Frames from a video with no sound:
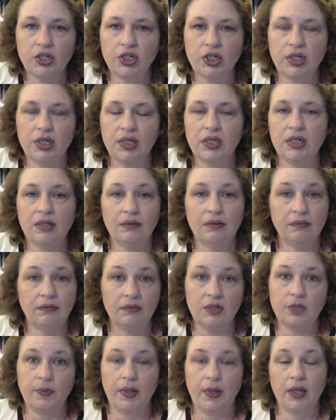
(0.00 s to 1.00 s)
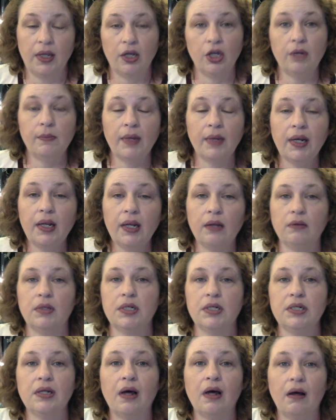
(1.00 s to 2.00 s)
She had spent good money on
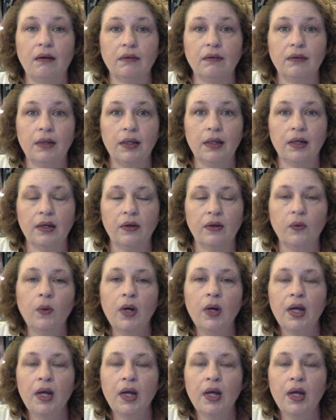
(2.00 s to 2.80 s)
this doll, you know.